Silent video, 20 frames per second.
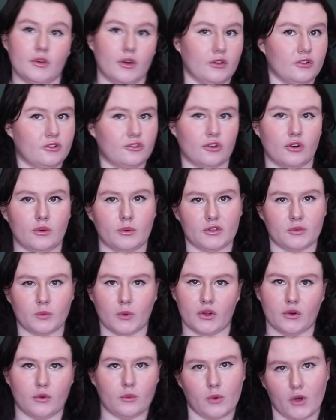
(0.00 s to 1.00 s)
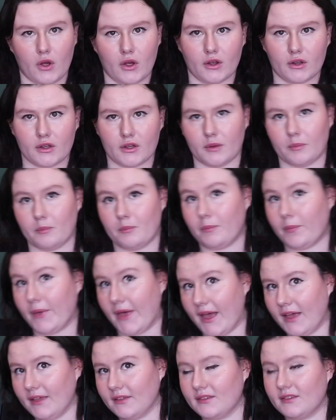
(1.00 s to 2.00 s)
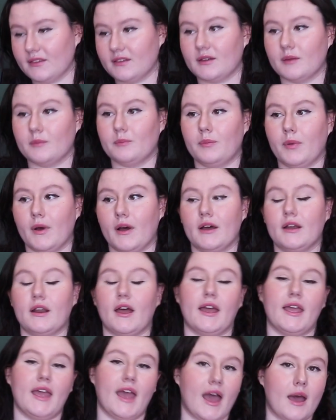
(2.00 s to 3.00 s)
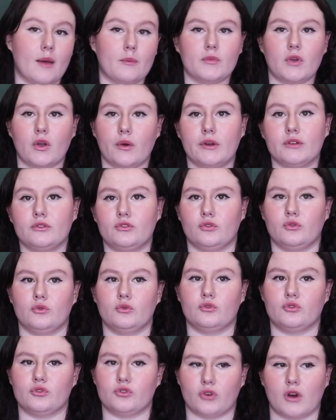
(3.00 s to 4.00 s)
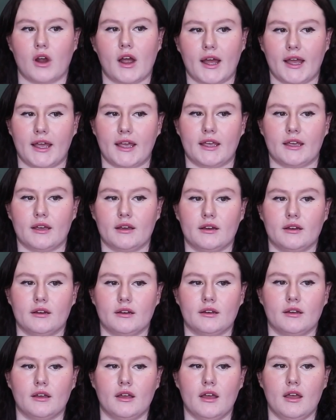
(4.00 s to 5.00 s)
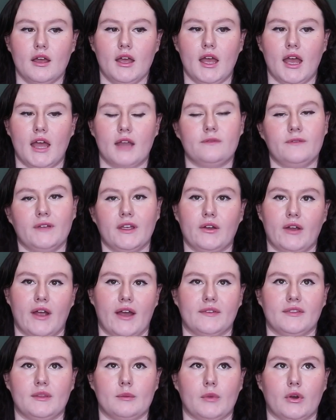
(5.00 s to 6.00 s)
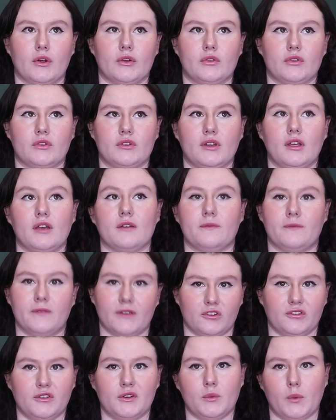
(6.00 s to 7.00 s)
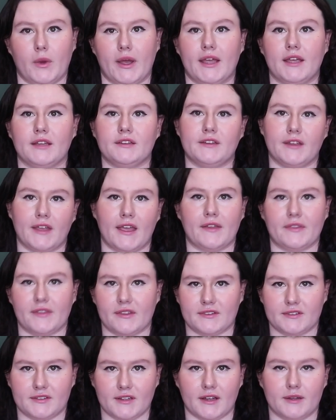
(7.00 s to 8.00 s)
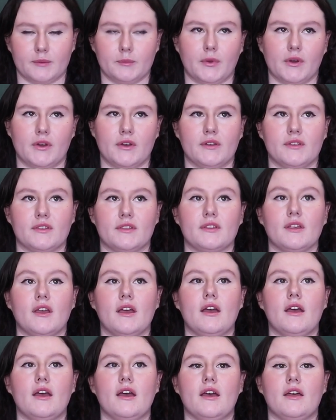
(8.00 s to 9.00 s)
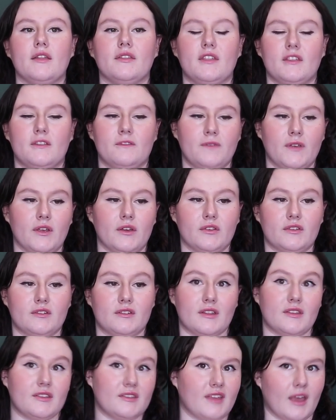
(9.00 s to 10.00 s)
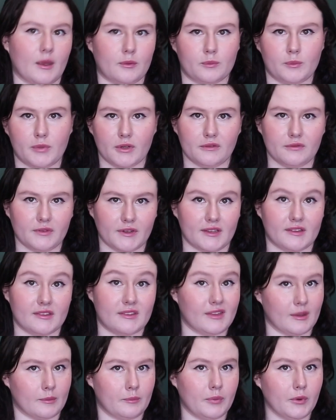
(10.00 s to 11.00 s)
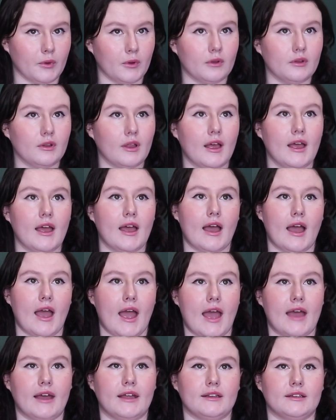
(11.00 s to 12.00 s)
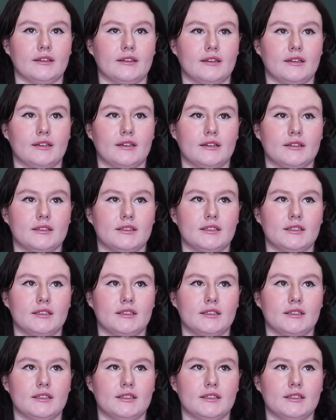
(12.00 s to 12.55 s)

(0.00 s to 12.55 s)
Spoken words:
not sure which one will work best, but I am going to try and figure out the most efficient way to get this done, because this feels deceptively simple and